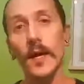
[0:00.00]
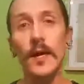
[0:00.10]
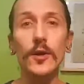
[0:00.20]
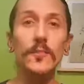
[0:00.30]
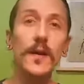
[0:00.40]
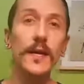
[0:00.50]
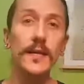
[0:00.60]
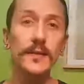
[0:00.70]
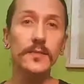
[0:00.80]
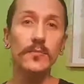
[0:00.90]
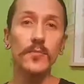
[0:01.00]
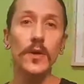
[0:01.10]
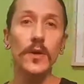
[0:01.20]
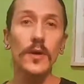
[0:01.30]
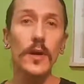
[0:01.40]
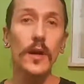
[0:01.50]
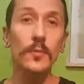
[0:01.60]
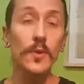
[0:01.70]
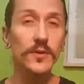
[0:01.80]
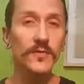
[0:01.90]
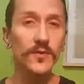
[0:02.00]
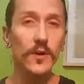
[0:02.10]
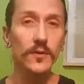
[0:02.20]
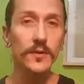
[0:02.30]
You may get some positive results